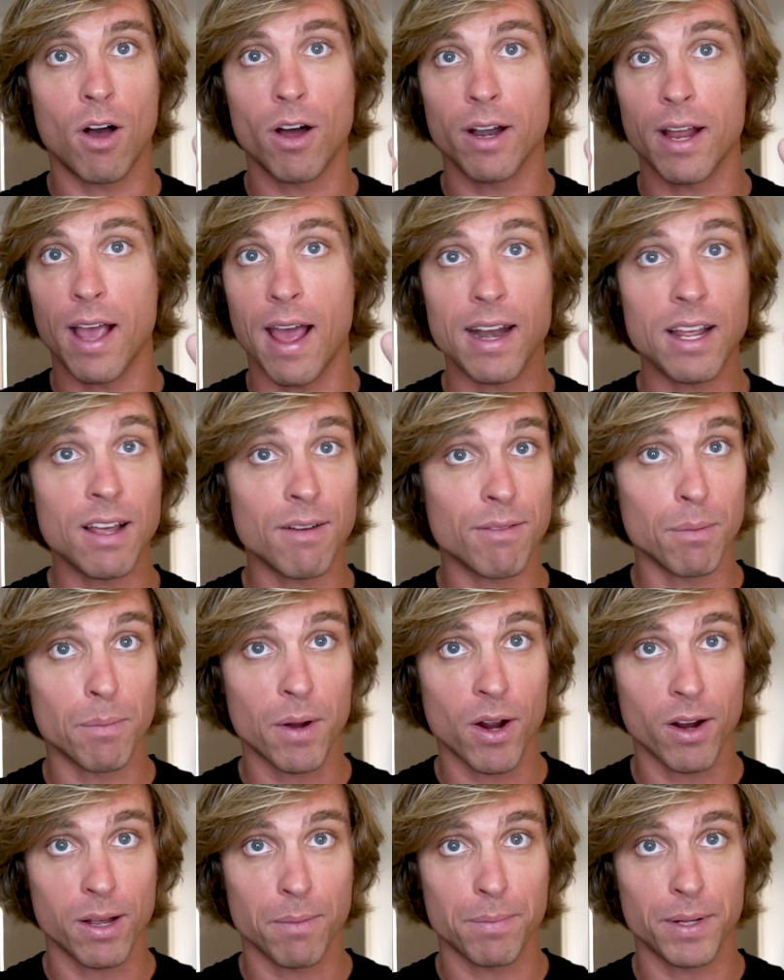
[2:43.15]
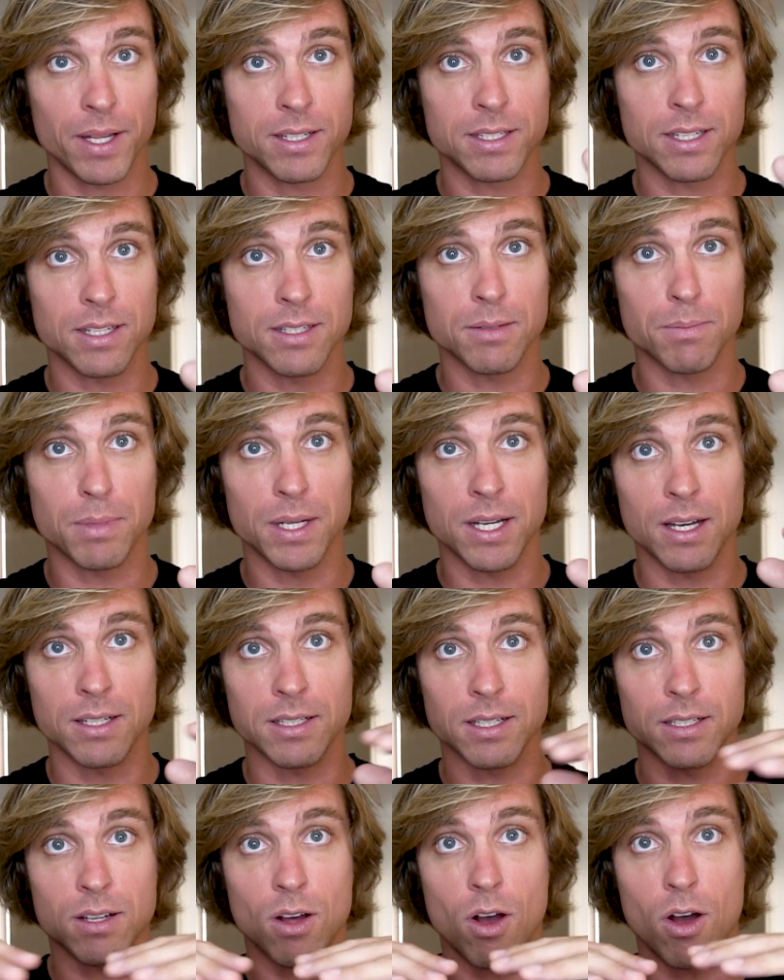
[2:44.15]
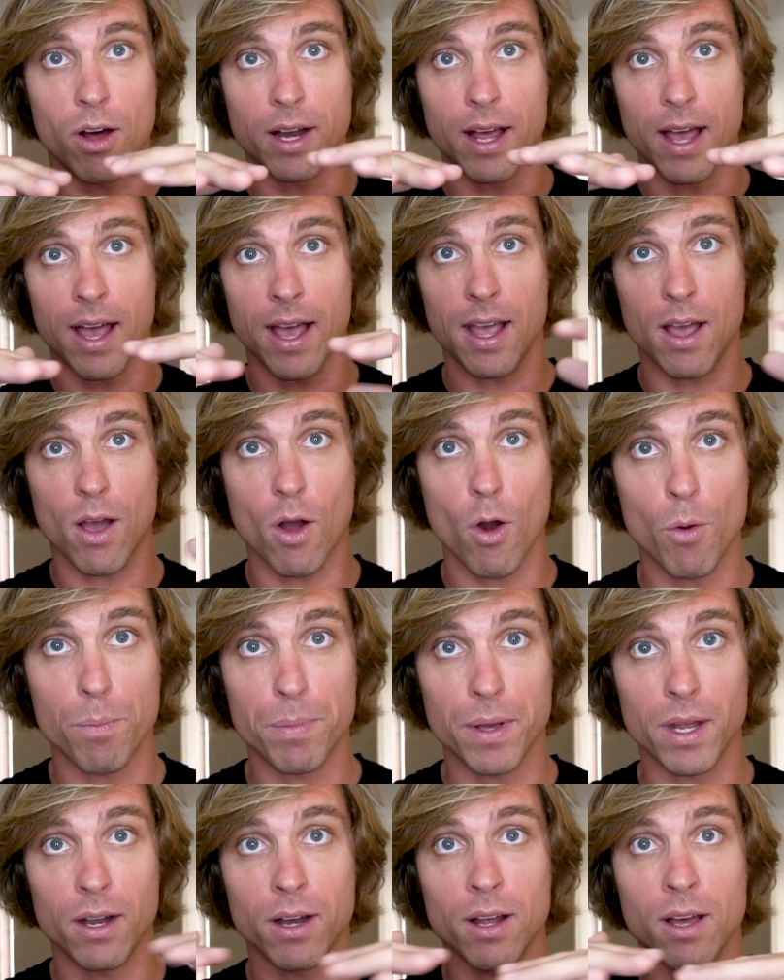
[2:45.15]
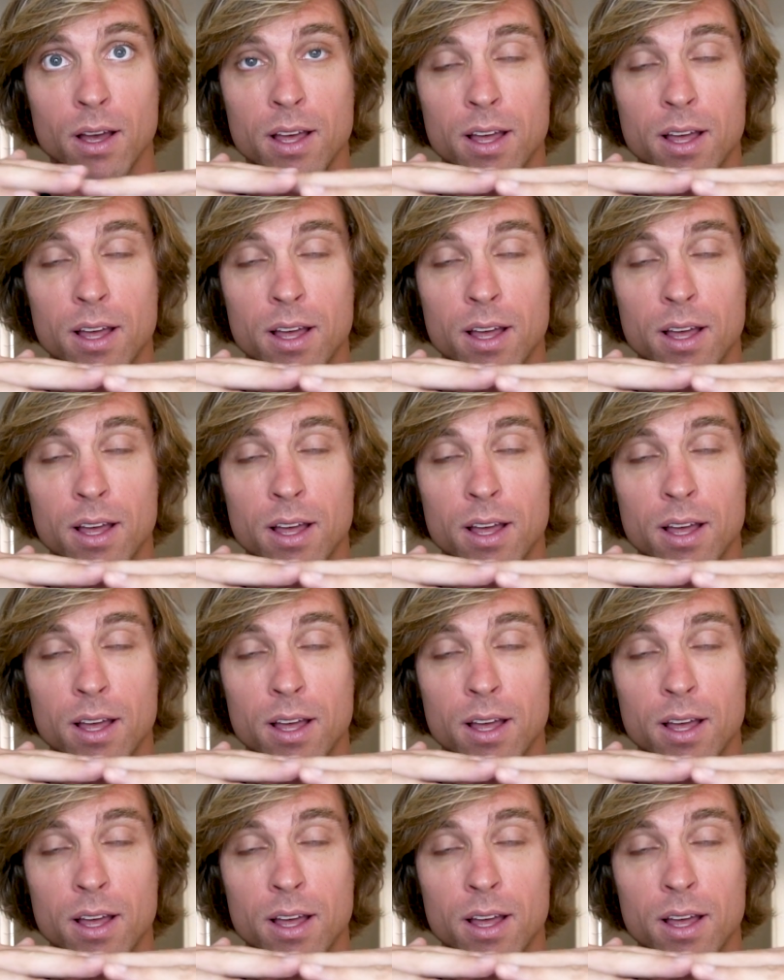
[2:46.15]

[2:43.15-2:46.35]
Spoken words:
on any of the marketplaces, because it's on a open